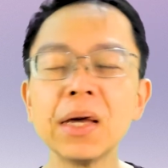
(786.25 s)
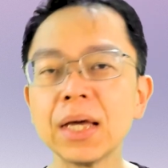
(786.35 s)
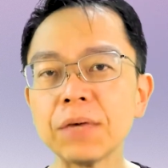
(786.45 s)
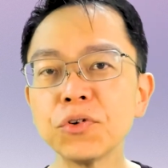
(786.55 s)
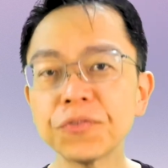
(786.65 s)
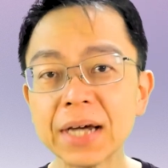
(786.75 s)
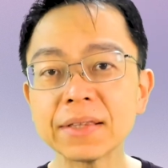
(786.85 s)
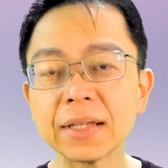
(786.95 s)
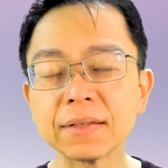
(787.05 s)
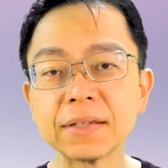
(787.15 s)
If you find
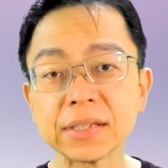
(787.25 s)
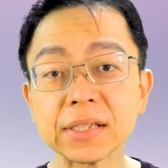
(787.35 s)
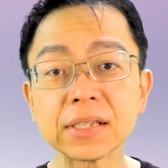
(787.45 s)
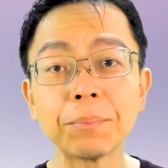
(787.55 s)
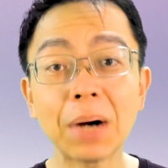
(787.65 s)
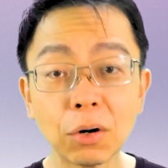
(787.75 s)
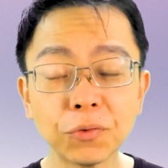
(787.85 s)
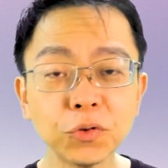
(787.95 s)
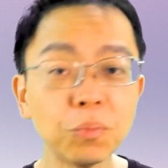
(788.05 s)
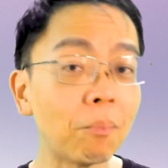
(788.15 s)
that this is a
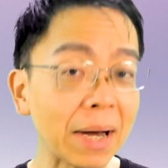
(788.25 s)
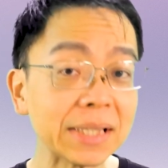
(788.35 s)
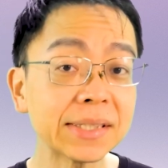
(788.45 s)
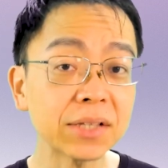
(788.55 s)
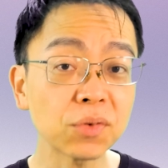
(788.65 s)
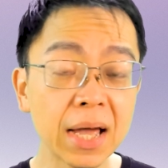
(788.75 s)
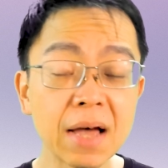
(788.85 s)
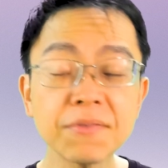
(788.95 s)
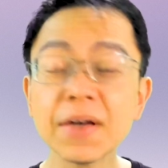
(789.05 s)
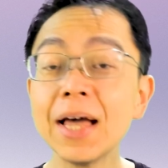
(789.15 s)
powerful mindset to
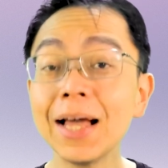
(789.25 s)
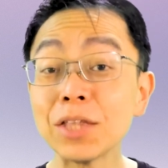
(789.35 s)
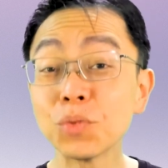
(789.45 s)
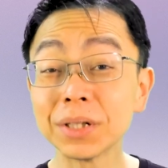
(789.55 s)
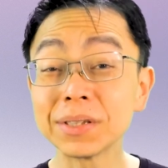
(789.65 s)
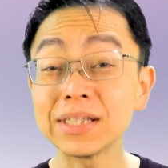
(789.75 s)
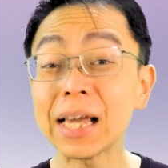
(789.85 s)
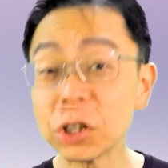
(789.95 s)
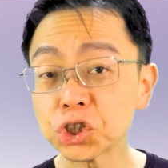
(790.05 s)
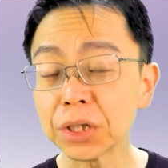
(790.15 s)
have and you want to see
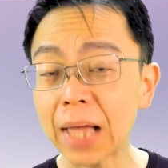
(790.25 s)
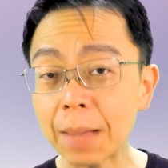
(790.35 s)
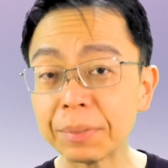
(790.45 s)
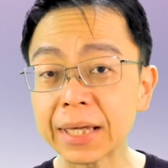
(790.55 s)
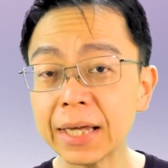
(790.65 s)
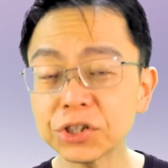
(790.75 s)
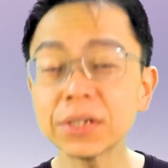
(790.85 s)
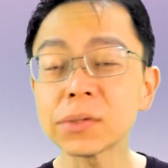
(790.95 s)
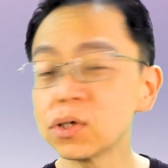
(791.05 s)
additional applications,